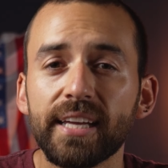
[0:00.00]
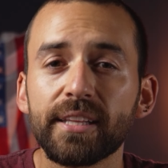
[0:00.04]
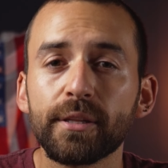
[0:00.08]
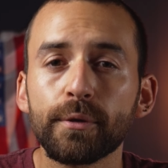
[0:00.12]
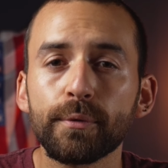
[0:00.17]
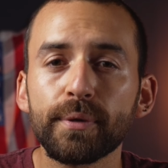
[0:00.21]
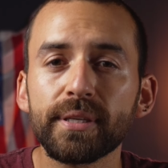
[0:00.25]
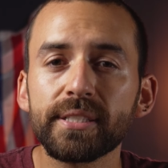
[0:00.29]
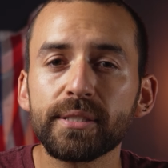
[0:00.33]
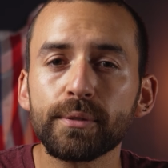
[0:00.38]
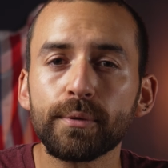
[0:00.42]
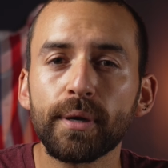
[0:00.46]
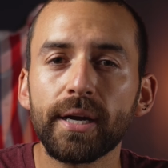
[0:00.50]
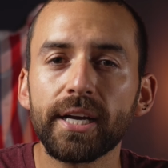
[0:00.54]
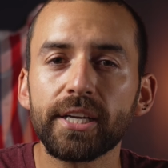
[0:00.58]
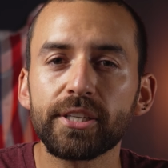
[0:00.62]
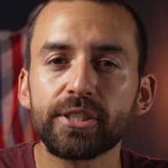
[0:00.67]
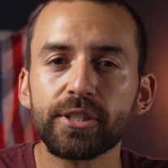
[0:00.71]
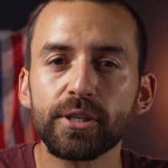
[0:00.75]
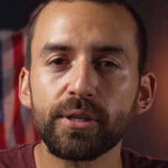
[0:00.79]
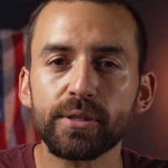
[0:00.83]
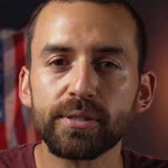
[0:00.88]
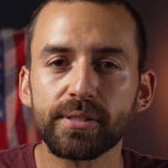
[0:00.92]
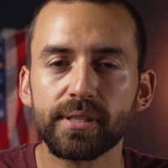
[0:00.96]
And the reason why I
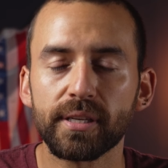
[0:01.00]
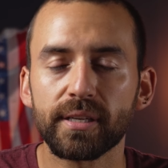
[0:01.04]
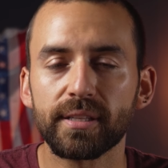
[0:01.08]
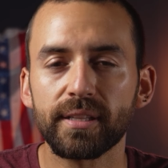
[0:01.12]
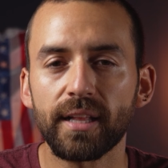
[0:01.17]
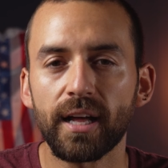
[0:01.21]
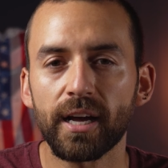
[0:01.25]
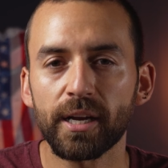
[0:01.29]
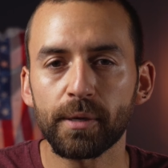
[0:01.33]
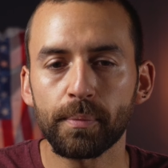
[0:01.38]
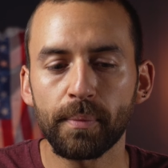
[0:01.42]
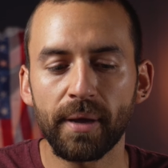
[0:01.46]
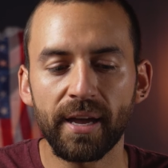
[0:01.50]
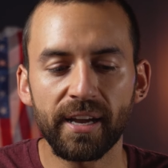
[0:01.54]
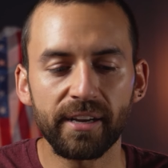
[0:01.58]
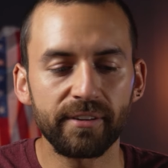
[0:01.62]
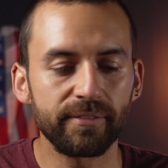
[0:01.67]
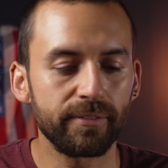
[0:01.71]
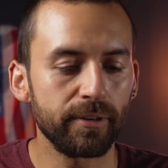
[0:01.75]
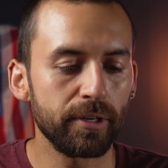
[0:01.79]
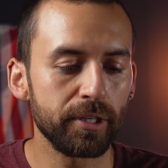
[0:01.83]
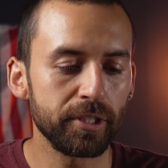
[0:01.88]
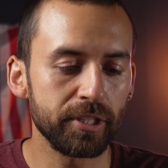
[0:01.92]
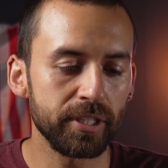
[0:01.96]
chose the Glock mag
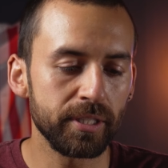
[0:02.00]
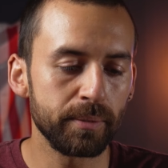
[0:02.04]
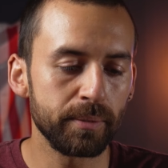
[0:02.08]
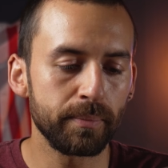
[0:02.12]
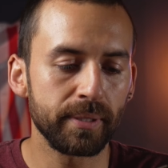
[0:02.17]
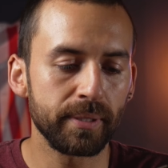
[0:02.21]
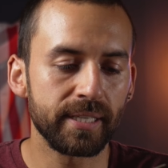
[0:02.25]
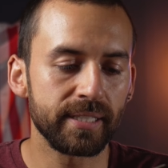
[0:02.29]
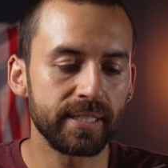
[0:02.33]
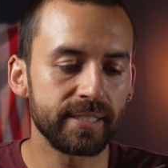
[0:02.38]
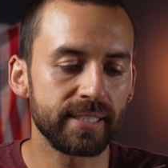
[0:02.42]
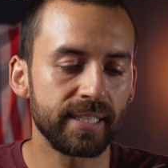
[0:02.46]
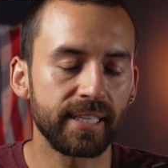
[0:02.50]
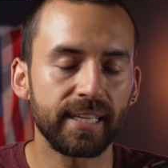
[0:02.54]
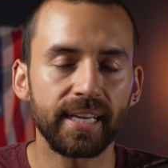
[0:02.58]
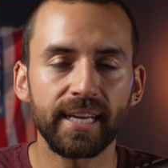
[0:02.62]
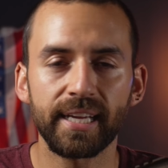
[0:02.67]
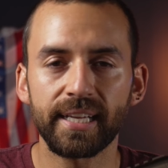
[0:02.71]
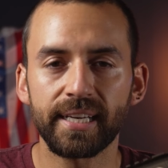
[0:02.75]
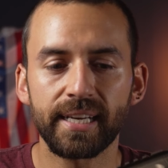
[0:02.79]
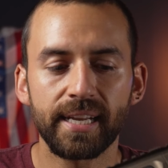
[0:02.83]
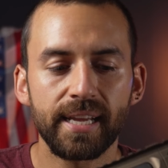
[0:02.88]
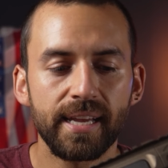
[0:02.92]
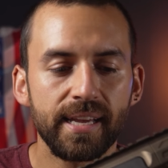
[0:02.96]
version, because
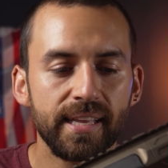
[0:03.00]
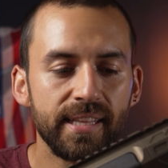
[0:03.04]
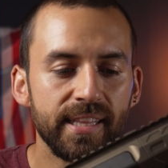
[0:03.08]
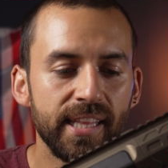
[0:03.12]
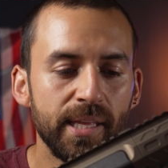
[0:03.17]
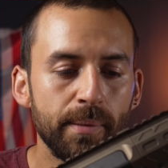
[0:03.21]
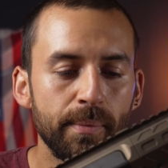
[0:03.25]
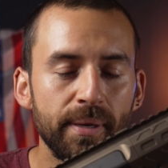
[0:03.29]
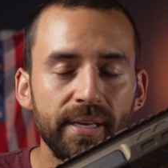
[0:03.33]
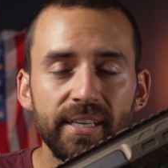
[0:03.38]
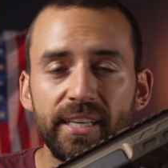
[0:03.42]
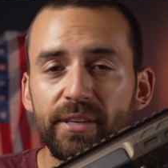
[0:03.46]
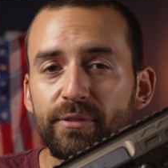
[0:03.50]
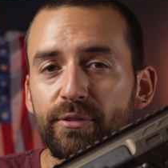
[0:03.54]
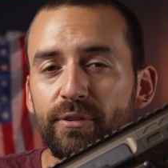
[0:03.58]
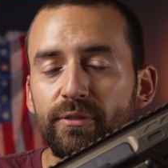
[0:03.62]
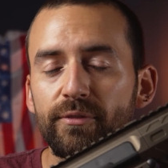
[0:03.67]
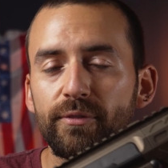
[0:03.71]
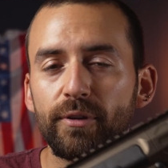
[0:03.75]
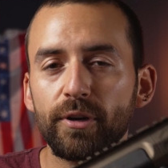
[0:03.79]
again, they make different